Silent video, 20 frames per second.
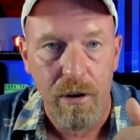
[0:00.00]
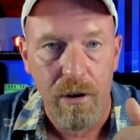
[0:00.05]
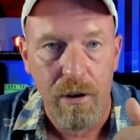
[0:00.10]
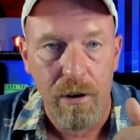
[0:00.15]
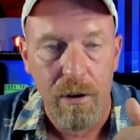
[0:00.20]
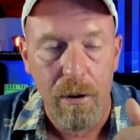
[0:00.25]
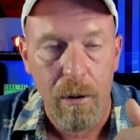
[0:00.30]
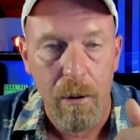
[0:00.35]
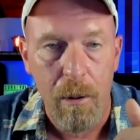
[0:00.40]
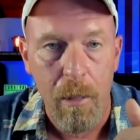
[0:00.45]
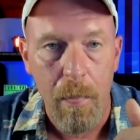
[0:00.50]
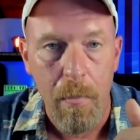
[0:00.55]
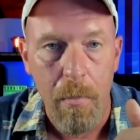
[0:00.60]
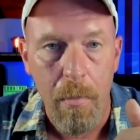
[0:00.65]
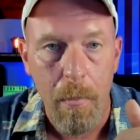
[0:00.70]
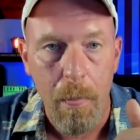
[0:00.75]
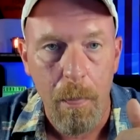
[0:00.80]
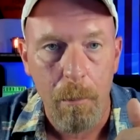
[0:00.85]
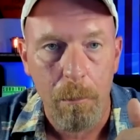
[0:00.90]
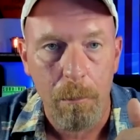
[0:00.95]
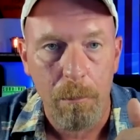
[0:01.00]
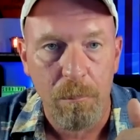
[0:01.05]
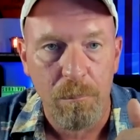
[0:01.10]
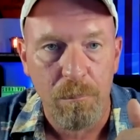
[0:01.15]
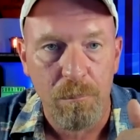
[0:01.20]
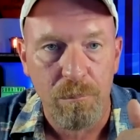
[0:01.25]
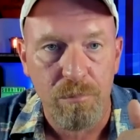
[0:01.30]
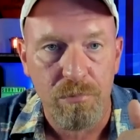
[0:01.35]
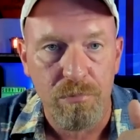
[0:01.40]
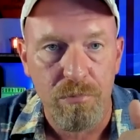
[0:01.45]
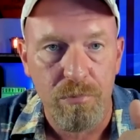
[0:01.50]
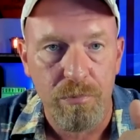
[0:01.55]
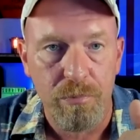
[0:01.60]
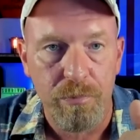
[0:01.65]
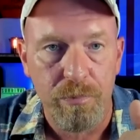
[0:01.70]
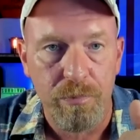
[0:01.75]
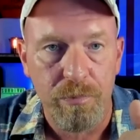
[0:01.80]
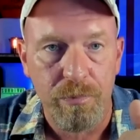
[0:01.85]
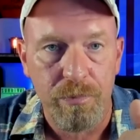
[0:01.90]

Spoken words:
No one is speaking in this clip.